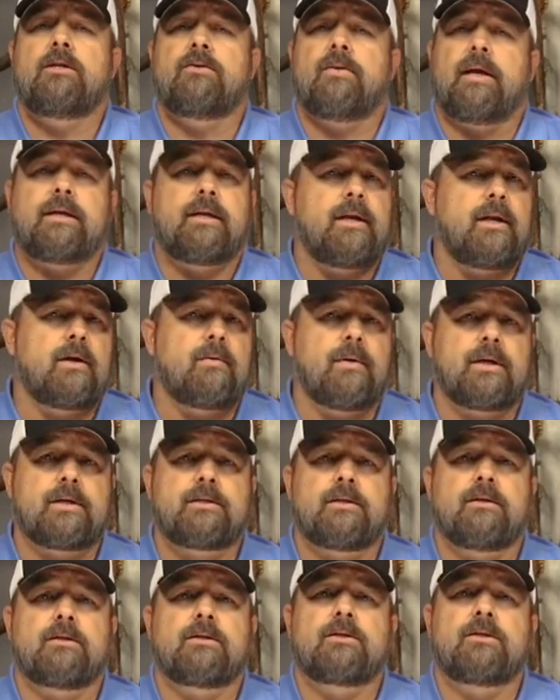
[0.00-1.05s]
direct any
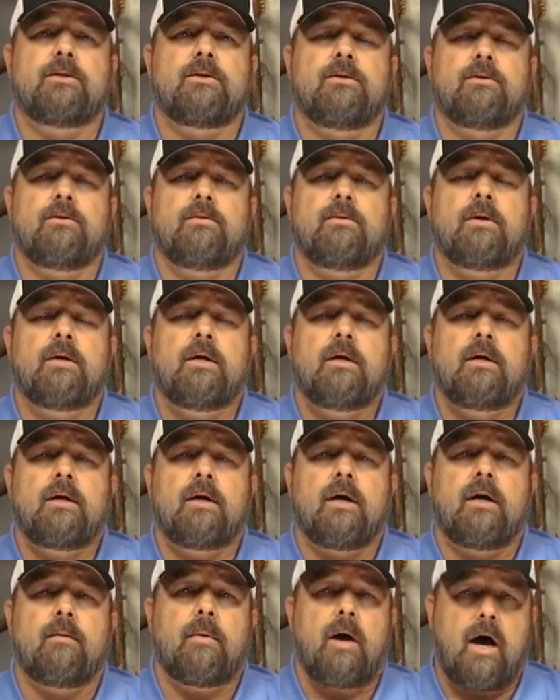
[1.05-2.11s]
questions to
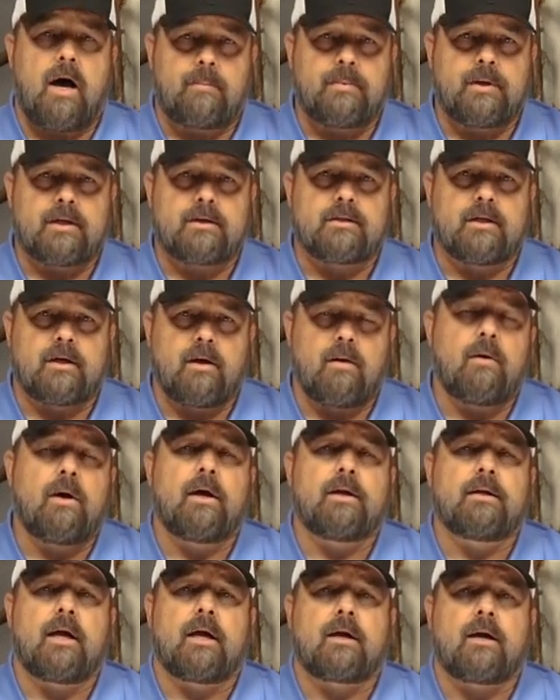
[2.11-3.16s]
um, optics at
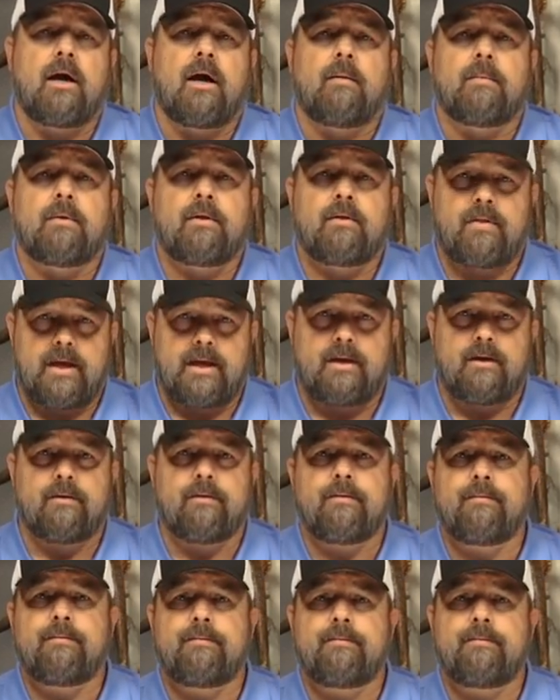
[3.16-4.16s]
GoHunt.com. Thank you.